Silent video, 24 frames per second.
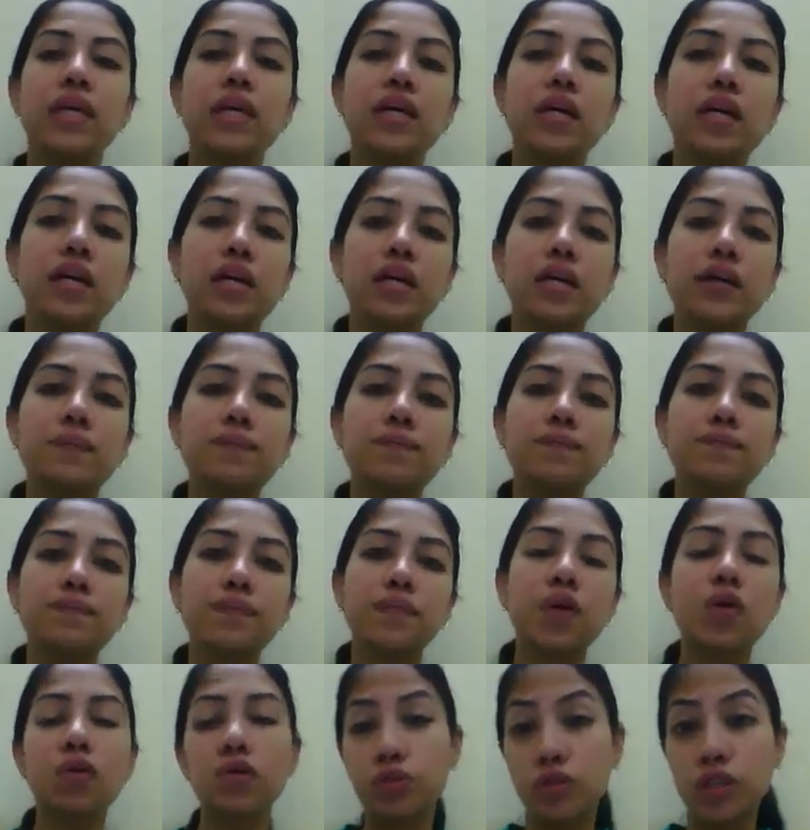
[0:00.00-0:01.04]

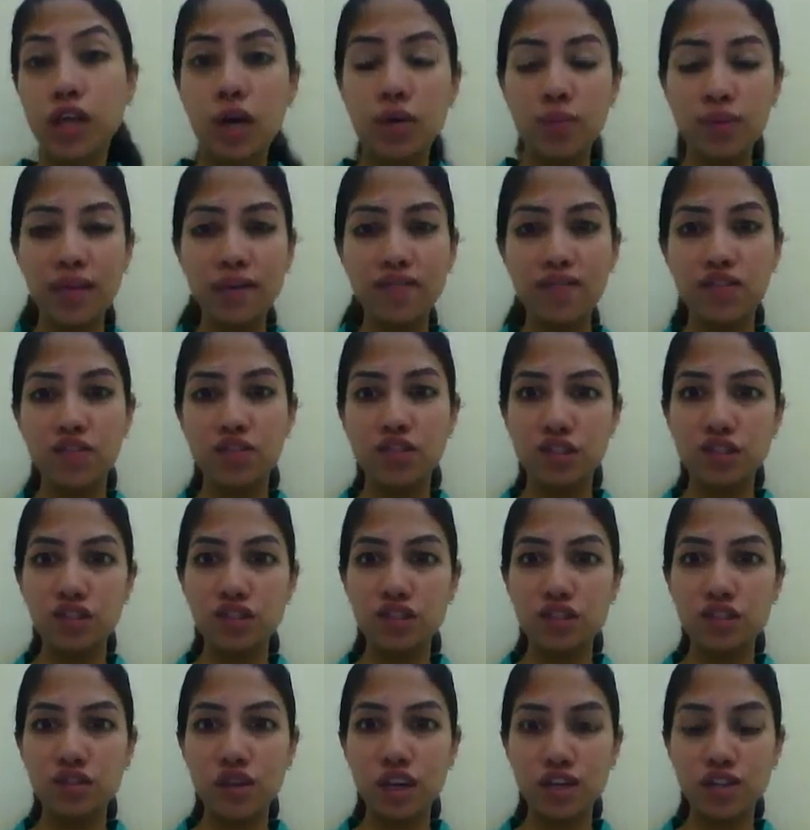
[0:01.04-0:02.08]
Although now we have a
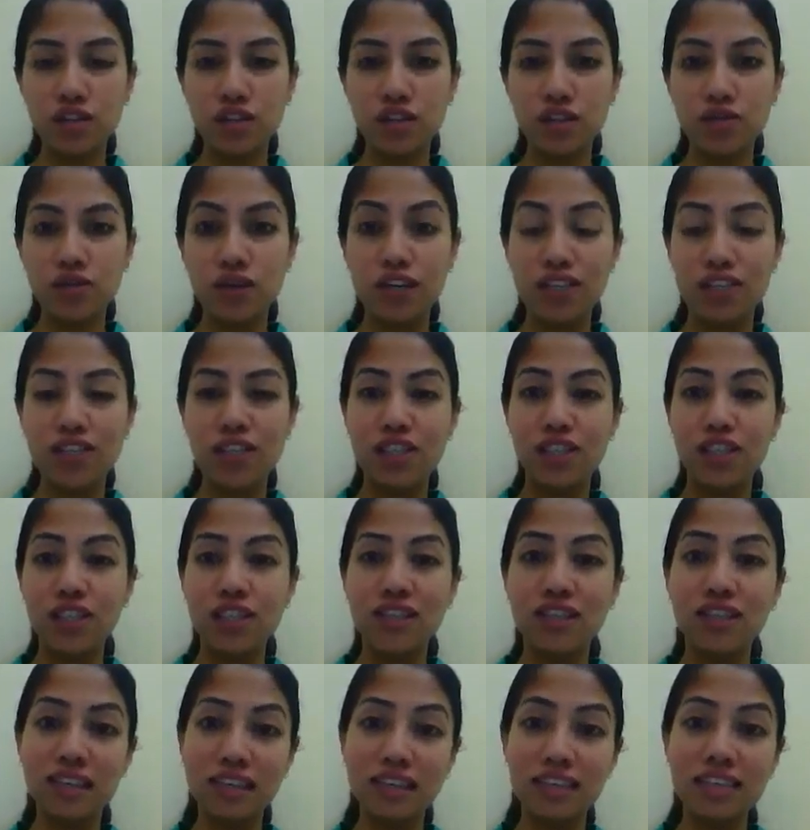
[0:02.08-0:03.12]
judiciary to actually question
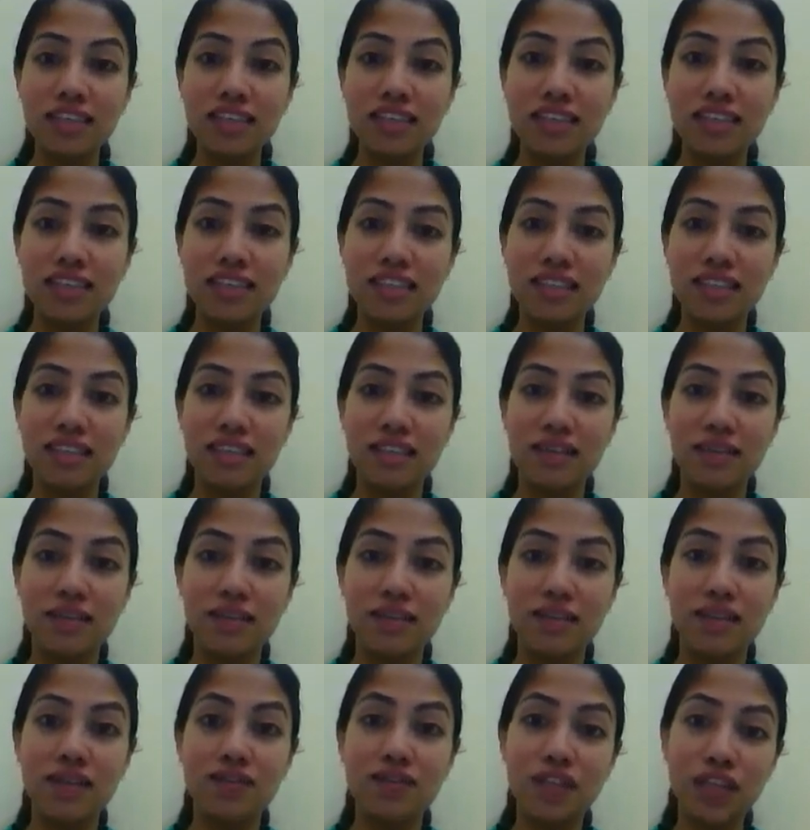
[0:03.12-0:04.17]
things
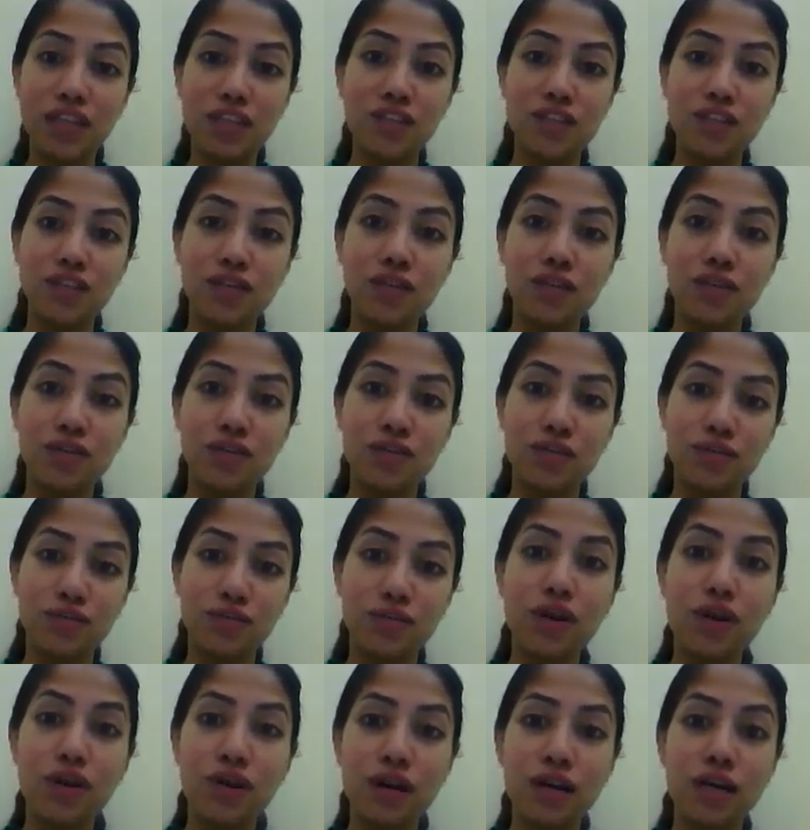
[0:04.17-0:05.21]
if things go
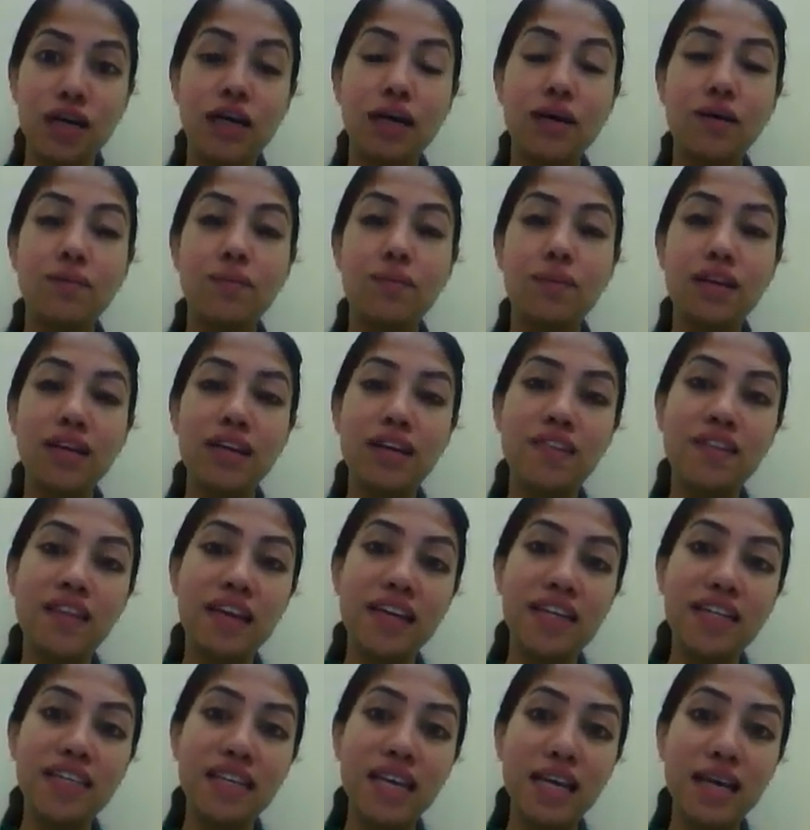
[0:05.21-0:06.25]
wrong. But at
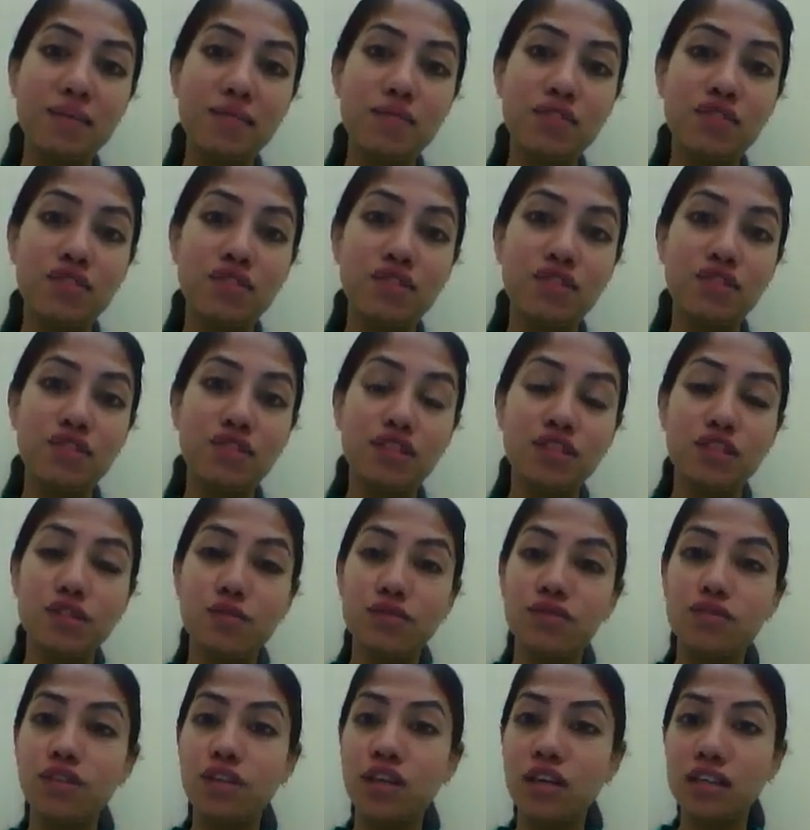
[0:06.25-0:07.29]
that time, judiciaries
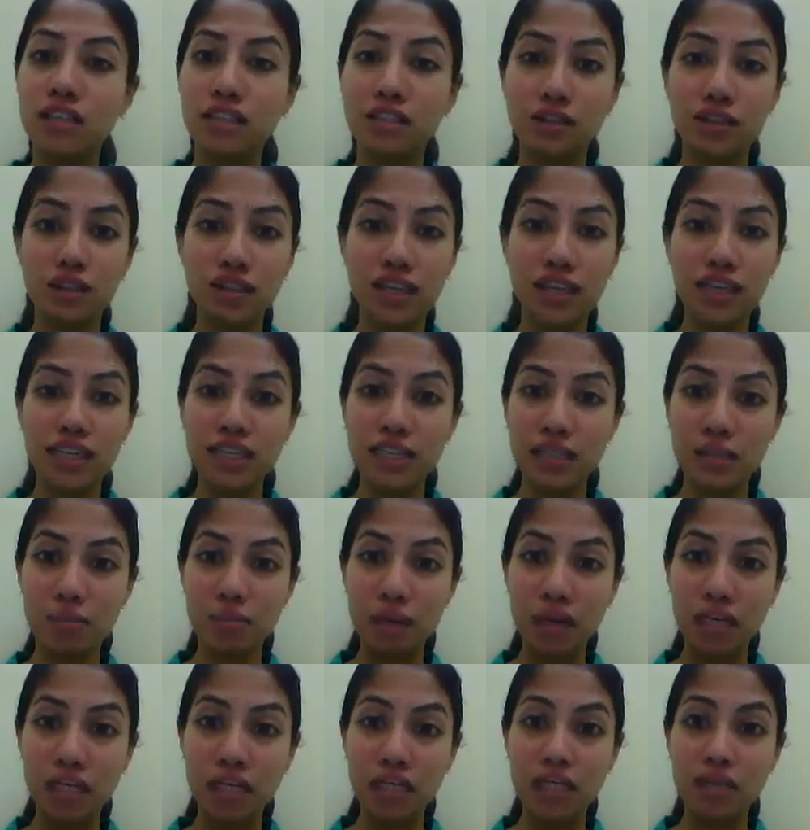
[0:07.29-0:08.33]
were really not that
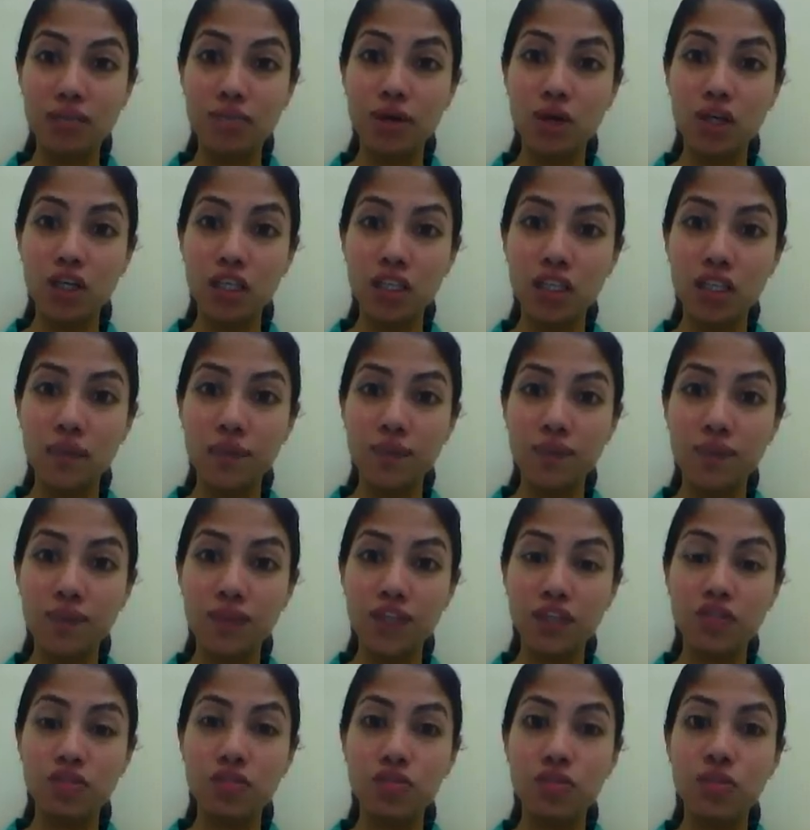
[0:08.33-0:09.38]
independent a body
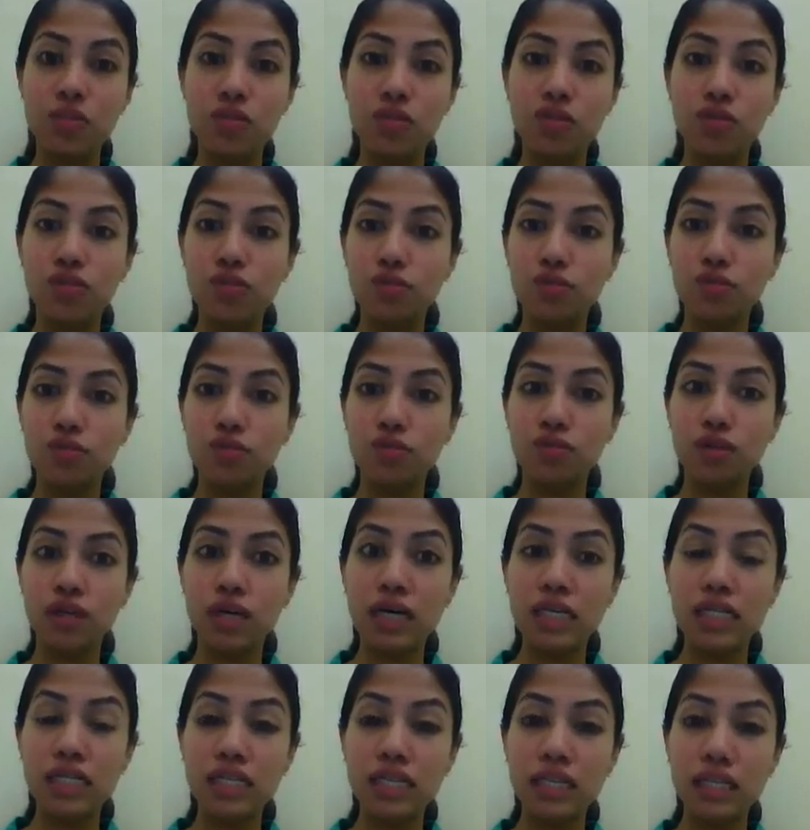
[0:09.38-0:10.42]
to go to
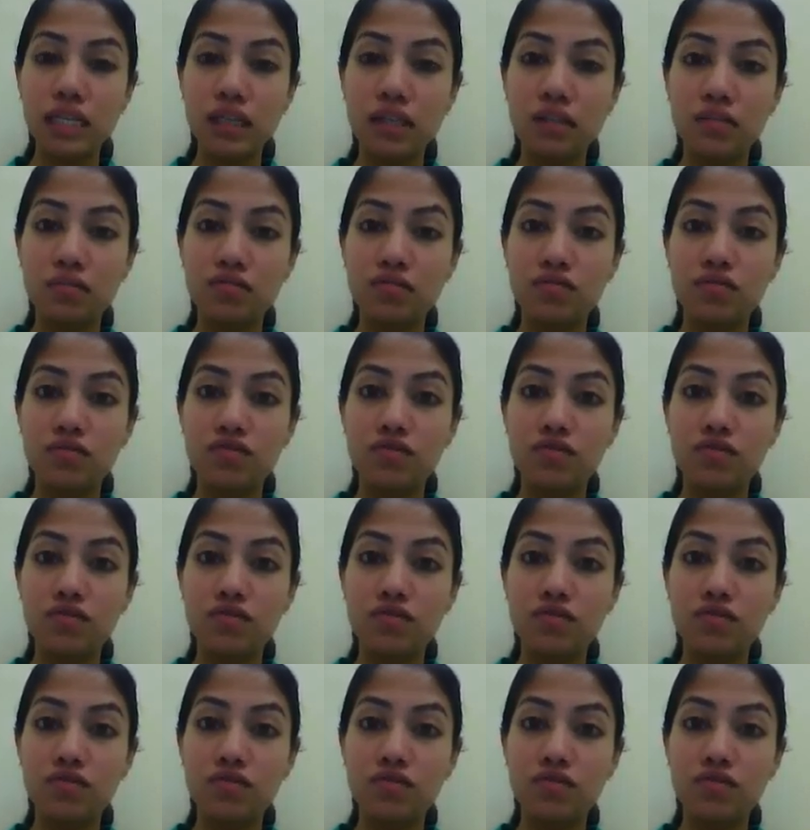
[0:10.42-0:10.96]
asking